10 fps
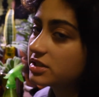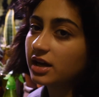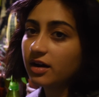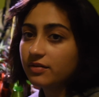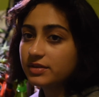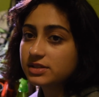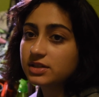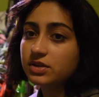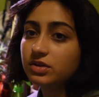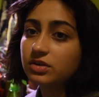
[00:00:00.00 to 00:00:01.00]
have these
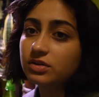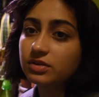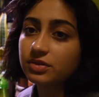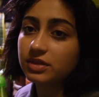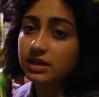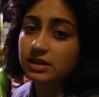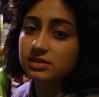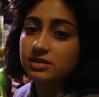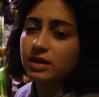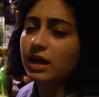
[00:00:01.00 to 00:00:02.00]
little
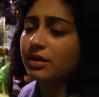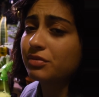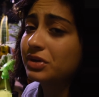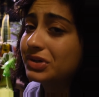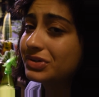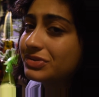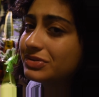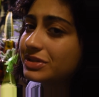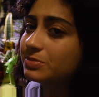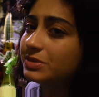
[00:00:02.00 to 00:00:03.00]
things that I
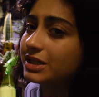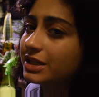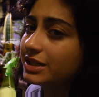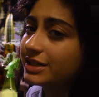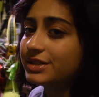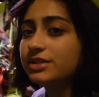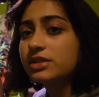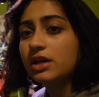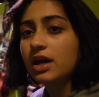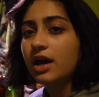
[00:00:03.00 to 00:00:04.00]
reused because
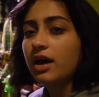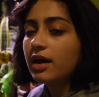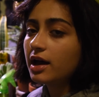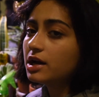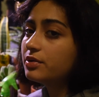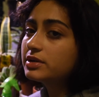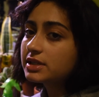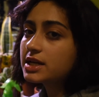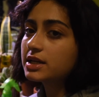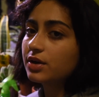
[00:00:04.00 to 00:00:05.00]
it was
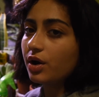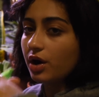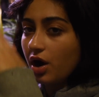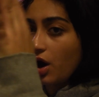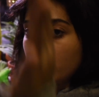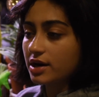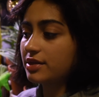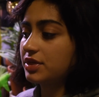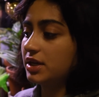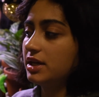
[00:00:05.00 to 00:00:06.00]
like an
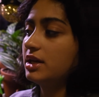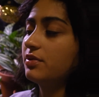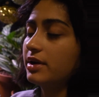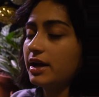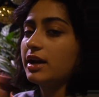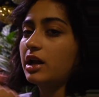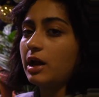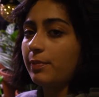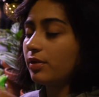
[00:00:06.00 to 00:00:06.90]
art thing where I had a couple